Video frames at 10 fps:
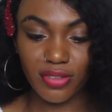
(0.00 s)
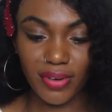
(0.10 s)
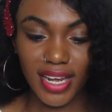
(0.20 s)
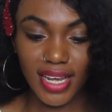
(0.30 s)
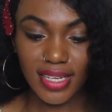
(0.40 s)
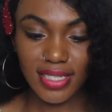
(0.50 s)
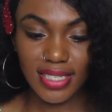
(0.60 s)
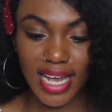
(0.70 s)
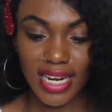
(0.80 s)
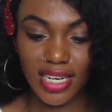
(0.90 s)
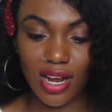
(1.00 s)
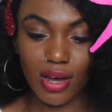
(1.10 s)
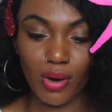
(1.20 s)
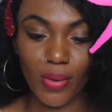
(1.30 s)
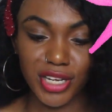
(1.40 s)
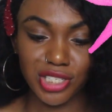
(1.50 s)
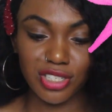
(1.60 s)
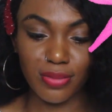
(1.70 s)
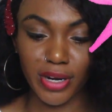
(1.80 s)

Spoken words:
3 said, not a question,